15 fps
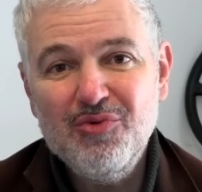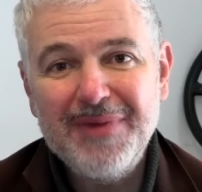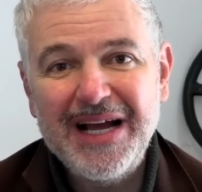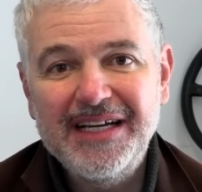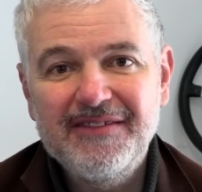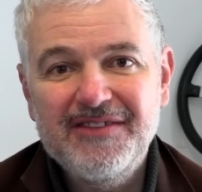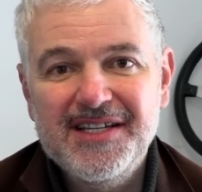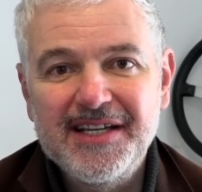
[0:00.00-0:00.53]

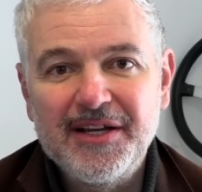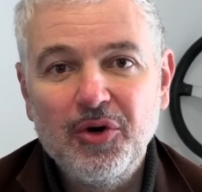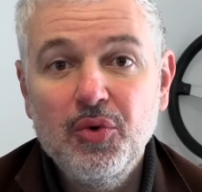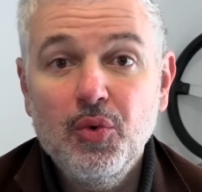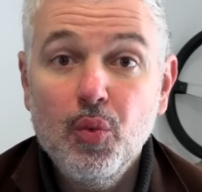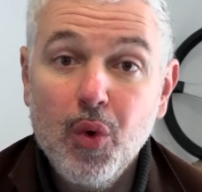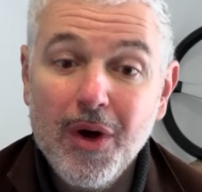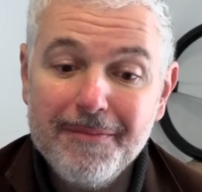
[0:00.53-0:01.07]
made of
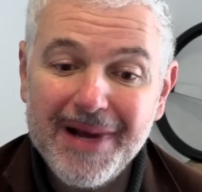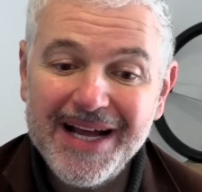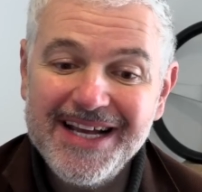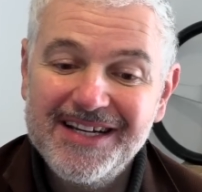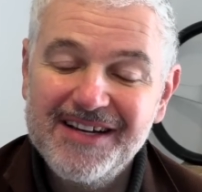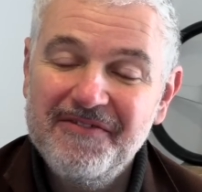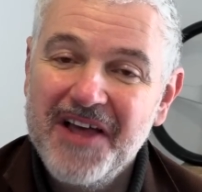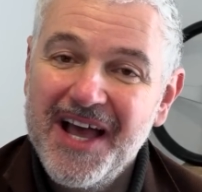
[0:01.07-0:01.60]
steel, were
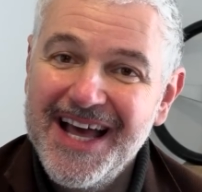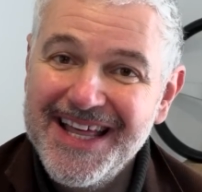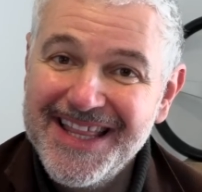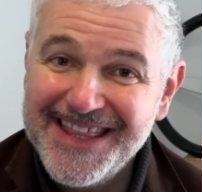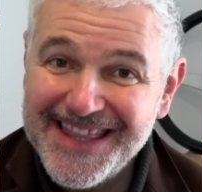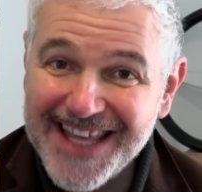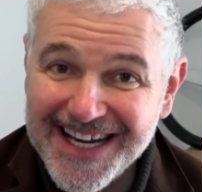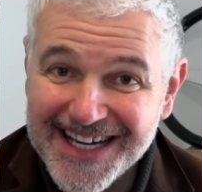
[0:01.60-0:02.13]
made of
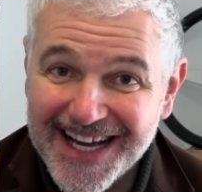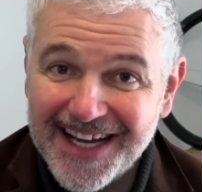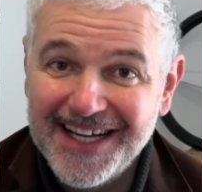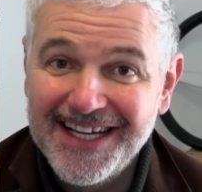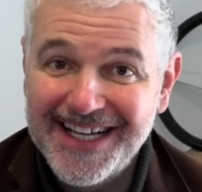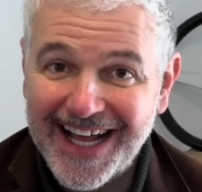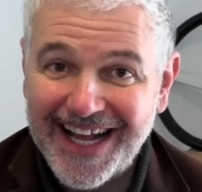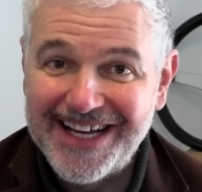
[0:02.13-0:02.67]
thinner
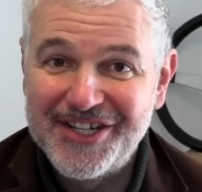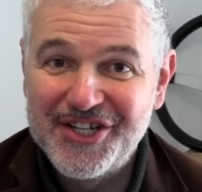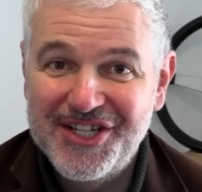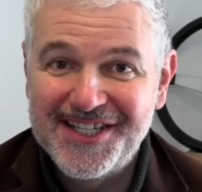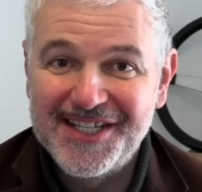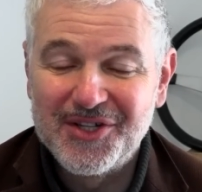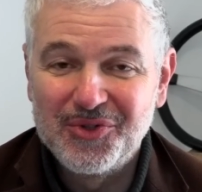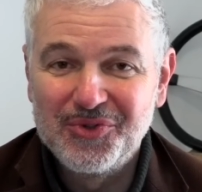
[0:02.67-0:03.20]
gauge
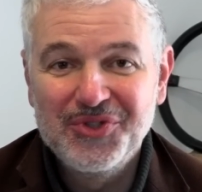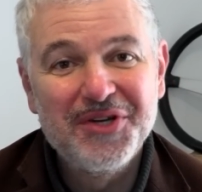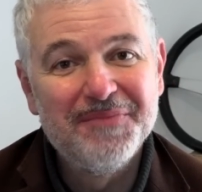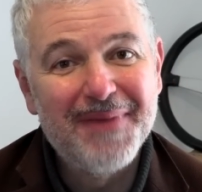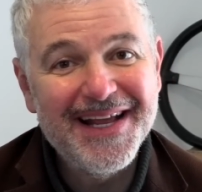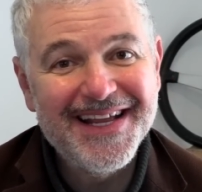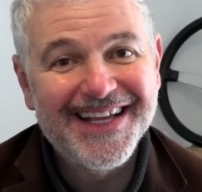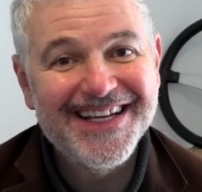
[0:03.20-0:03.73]
steel to
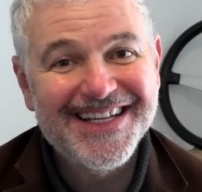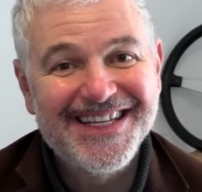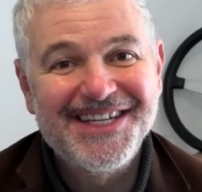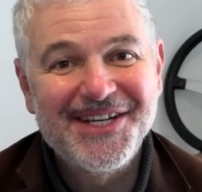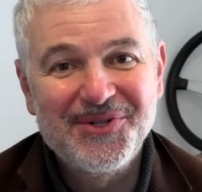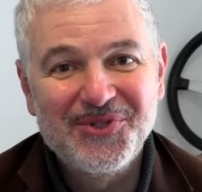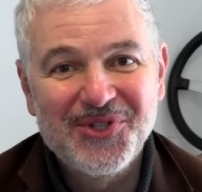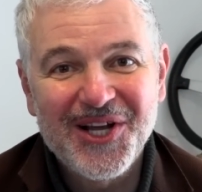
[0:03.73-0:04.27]
make it
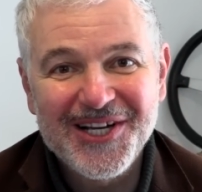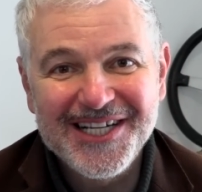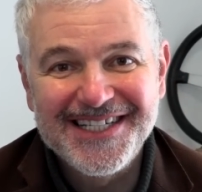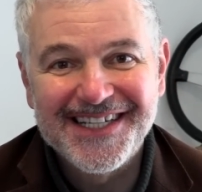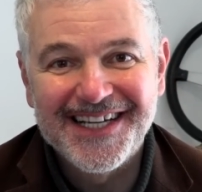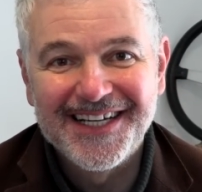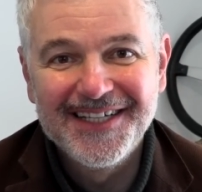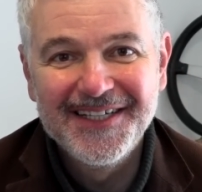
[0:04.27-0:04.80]
still lighter.